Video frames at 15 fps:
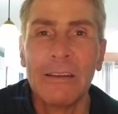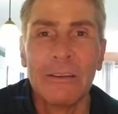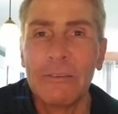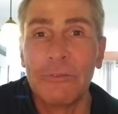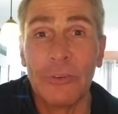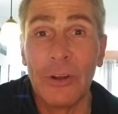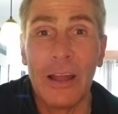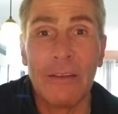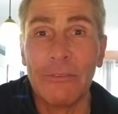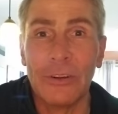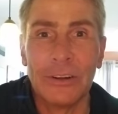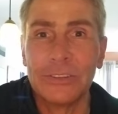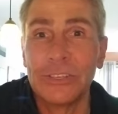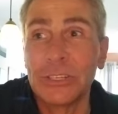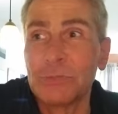
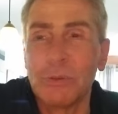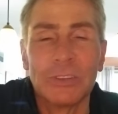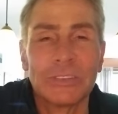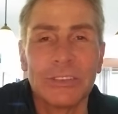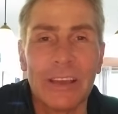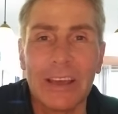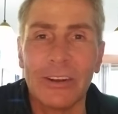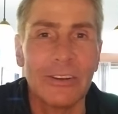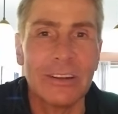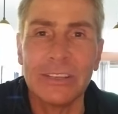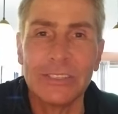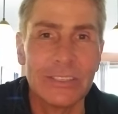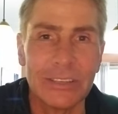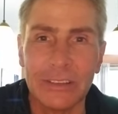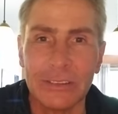Forever, 6 months later, and
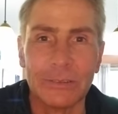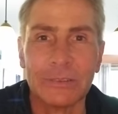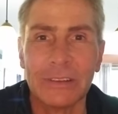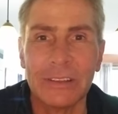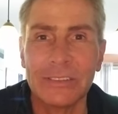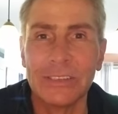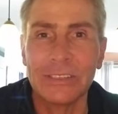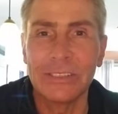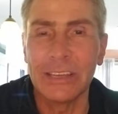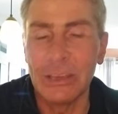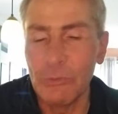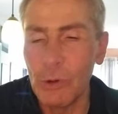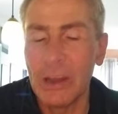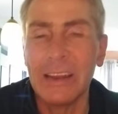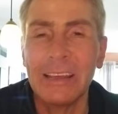he's still insisting
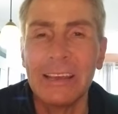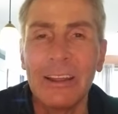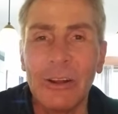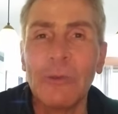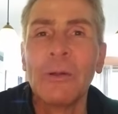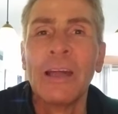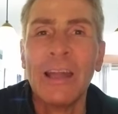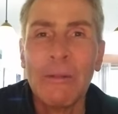he won, you know.